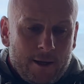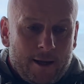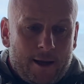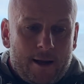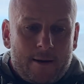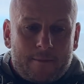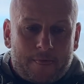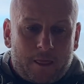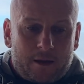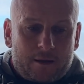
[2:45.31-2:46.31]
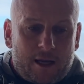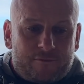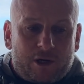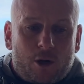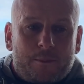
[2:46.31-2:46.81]

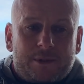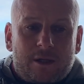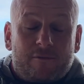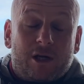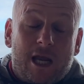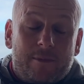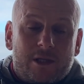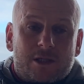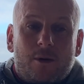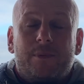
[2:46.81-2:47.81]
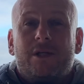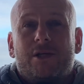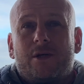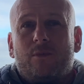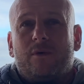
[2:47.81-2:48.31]
Every game in this
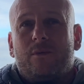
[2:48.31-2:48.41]
competition